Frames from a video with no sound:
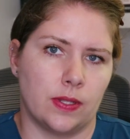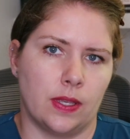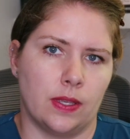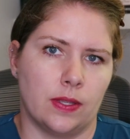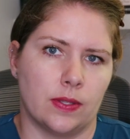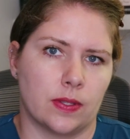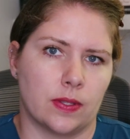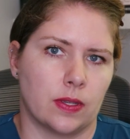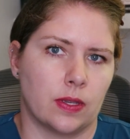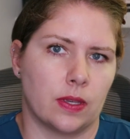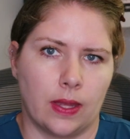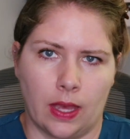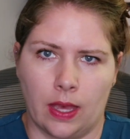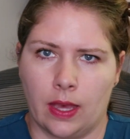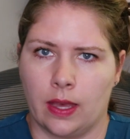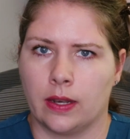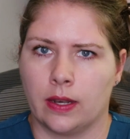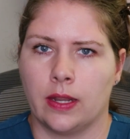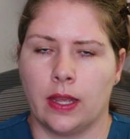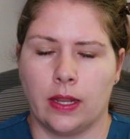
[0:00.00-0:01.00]
disease
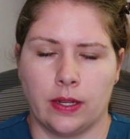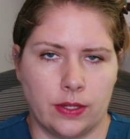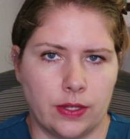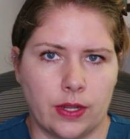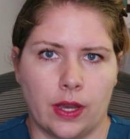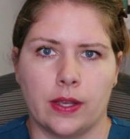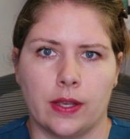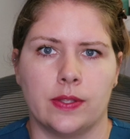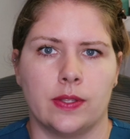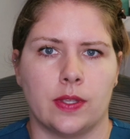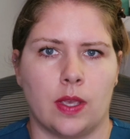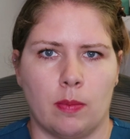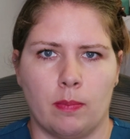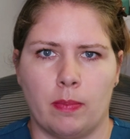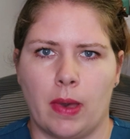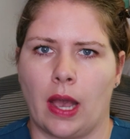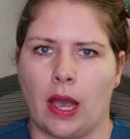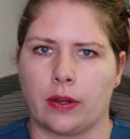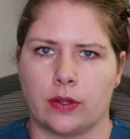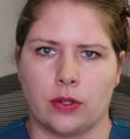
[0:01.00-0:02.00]
can and does
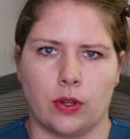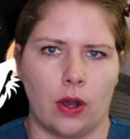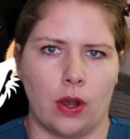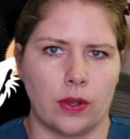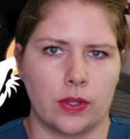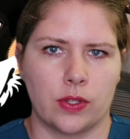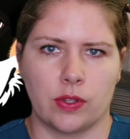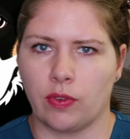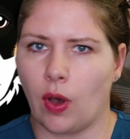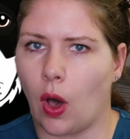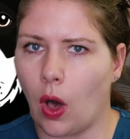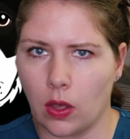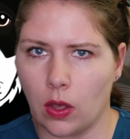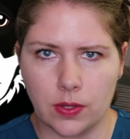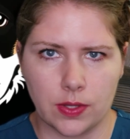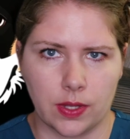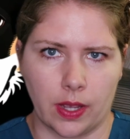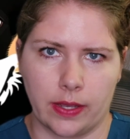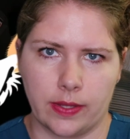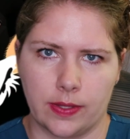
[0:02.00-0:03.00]
impact dogs of
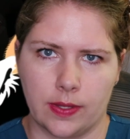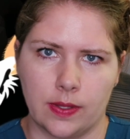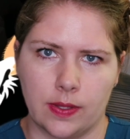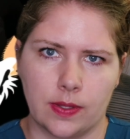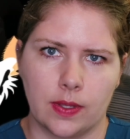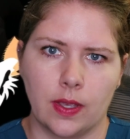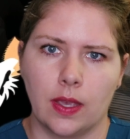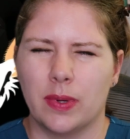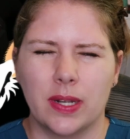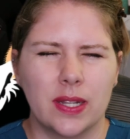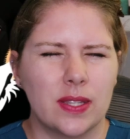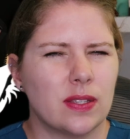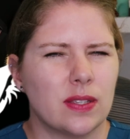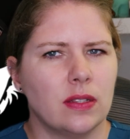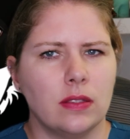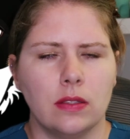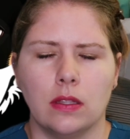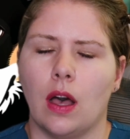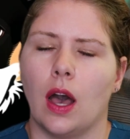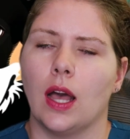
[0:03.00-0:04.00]
all sizes, but it's
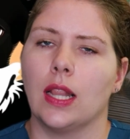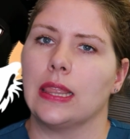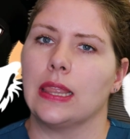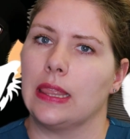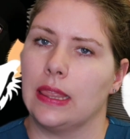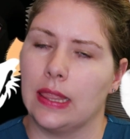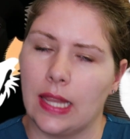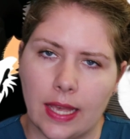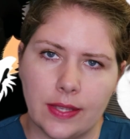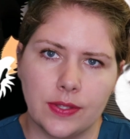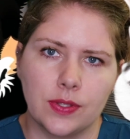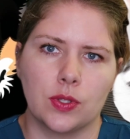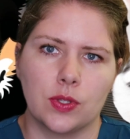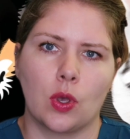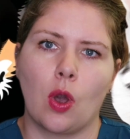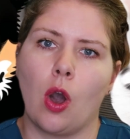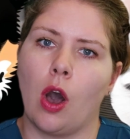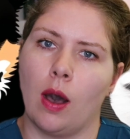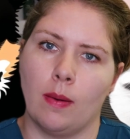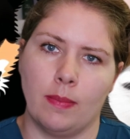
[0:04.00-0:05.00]
a lot less
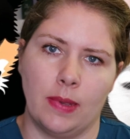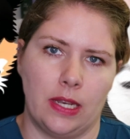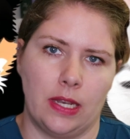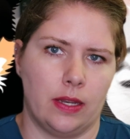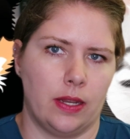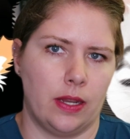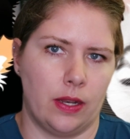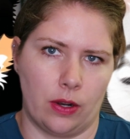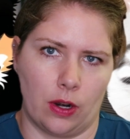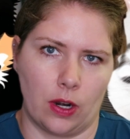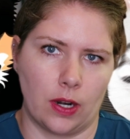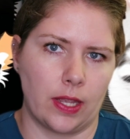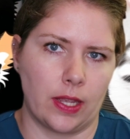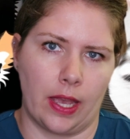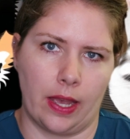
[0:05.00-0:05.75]
common in our